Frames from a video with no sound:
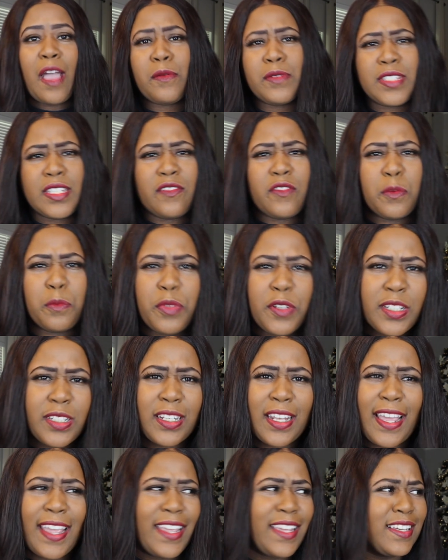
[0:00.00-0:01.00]
I was even
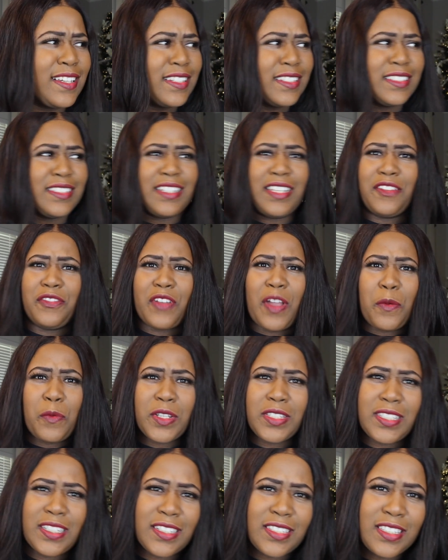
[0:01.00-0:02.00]
putting, like, if I
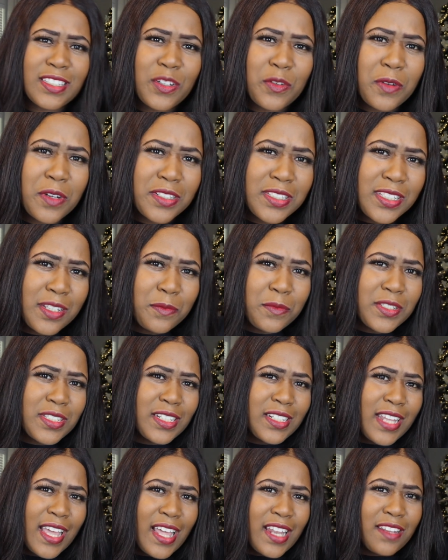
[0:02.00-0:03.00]
went to the store and someone
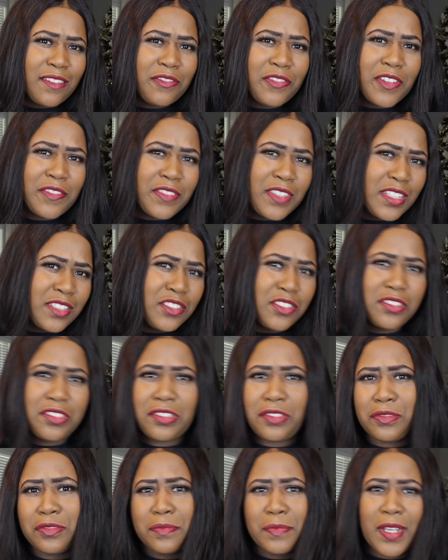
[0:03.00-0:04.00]
was $1.50,
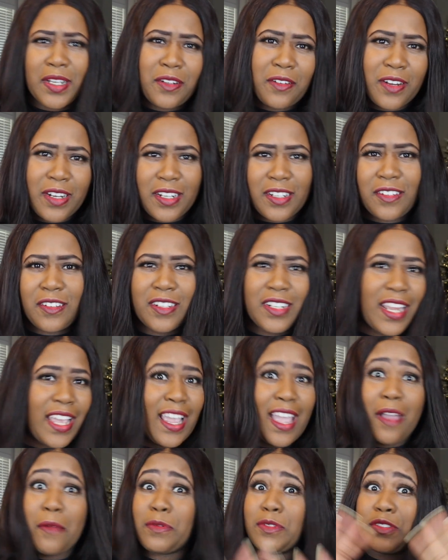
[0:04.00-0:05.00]
just use my credit card.
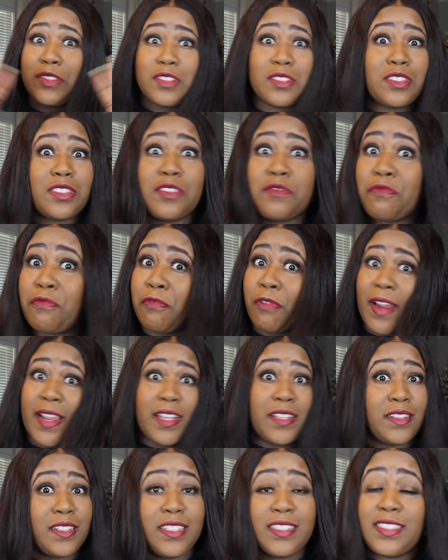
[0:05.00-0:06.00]
Like, I was just
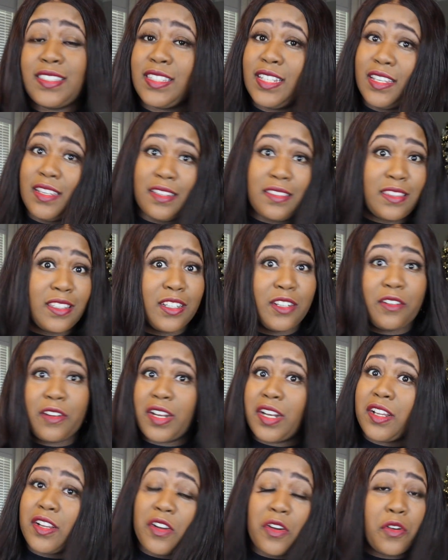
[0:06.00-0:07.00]
reckless in the
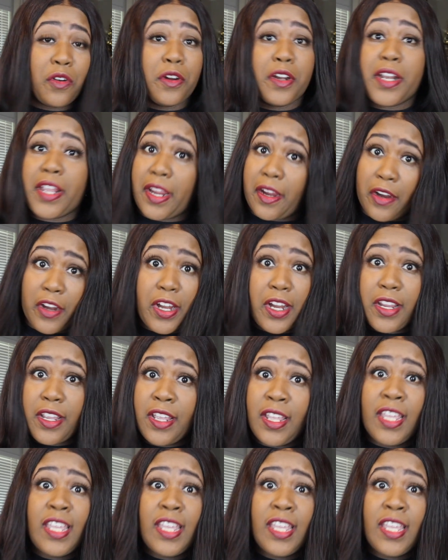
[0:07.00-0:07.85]
credit card area.